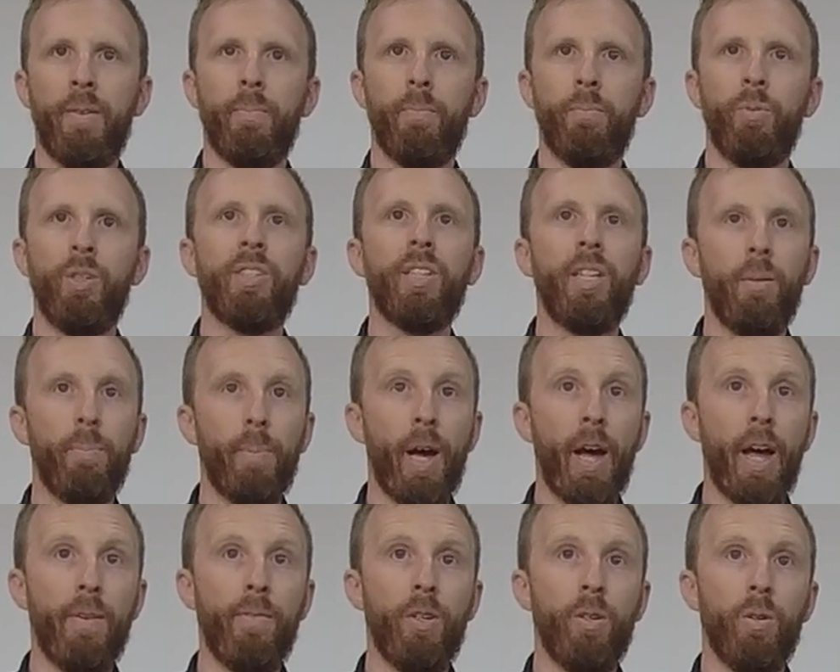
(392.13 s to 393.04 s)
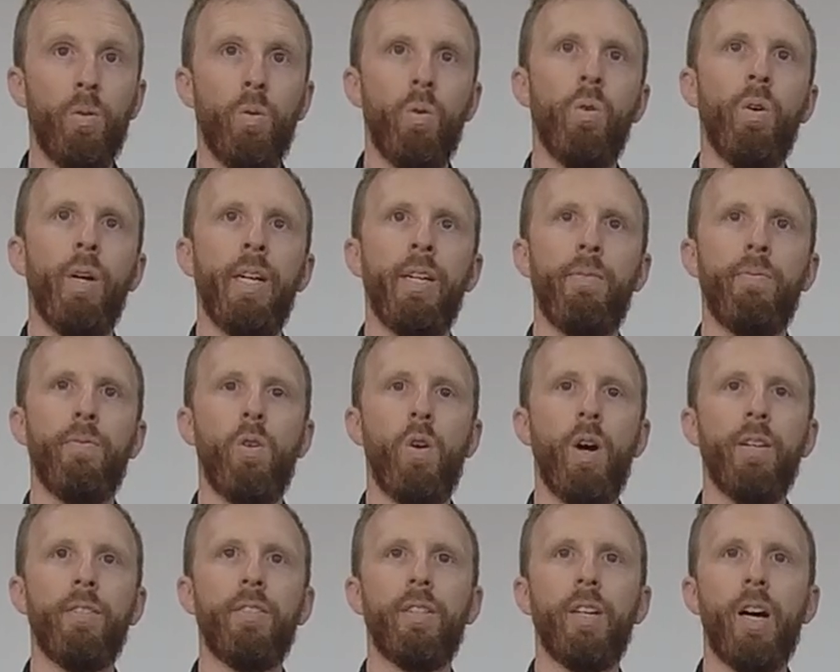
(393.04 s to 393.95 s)
risky behaviour or any
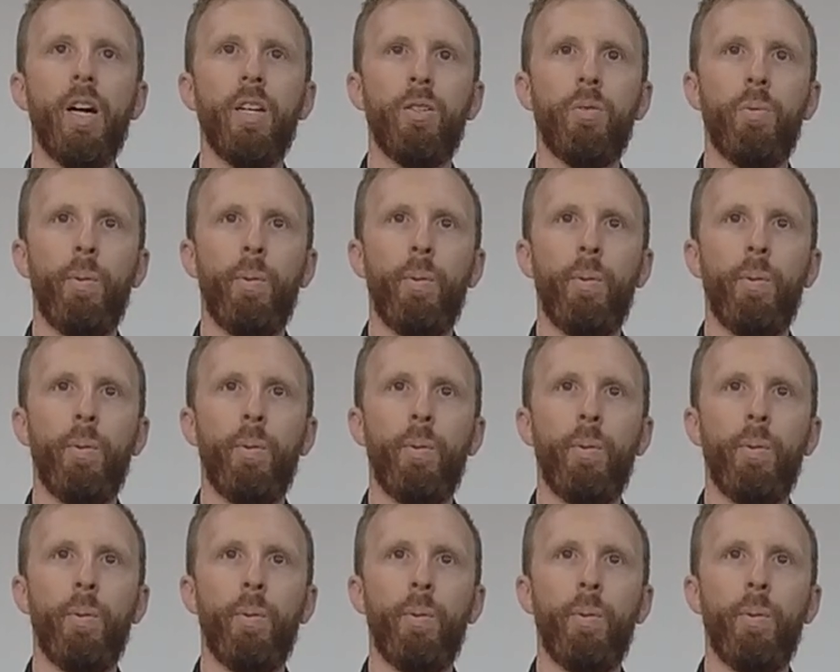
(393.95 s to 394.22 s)
fire starts,